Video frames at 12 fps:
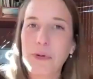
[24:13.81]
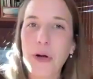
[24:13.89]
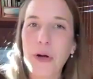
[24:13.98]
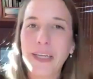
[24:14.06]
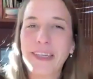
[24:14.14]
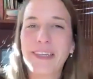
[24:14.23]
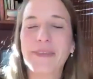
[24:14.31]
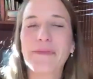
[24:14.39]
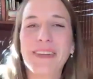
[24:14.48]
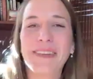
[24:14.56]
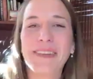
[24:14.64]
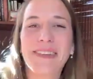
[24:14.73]
knowledge and
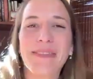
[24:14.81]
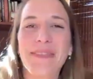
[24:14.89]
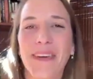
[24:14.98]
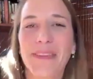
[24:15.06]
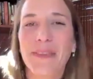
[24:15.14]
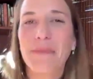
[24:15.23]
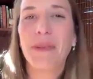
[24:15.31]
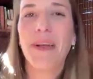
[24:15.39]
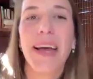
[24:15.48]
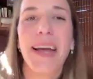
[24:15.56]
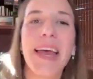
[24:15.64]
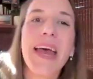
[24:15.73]
wisdom that I was
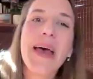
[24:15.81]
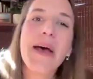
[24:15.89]
applying.